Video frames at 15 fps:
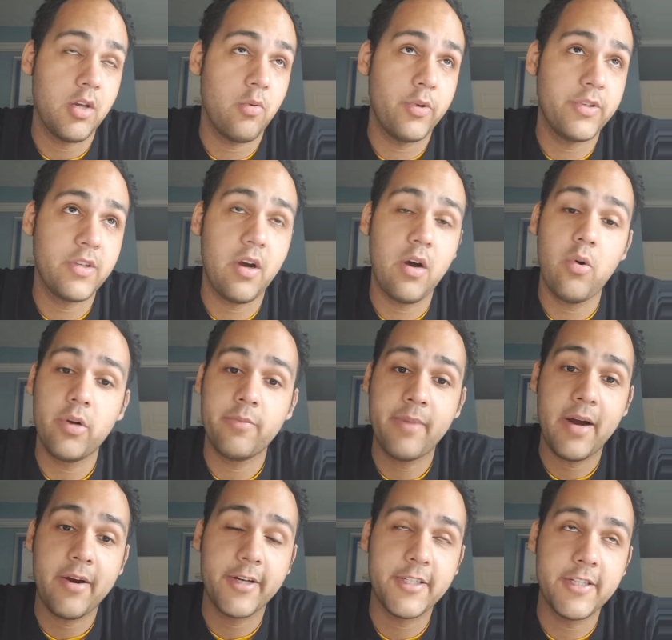We saw what
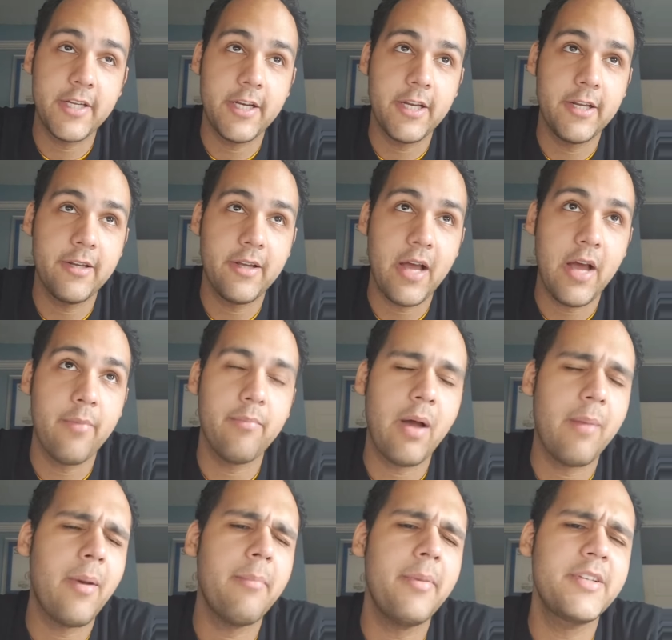Paris did.
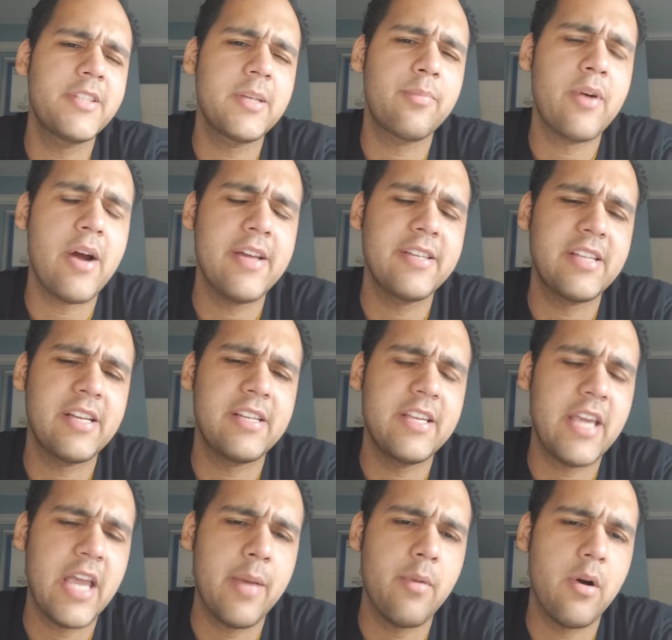I'm a bit surprised that he
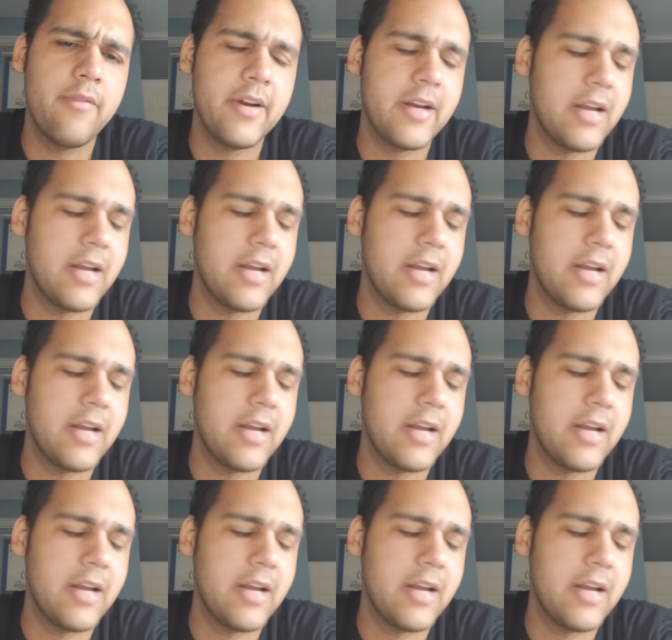came off at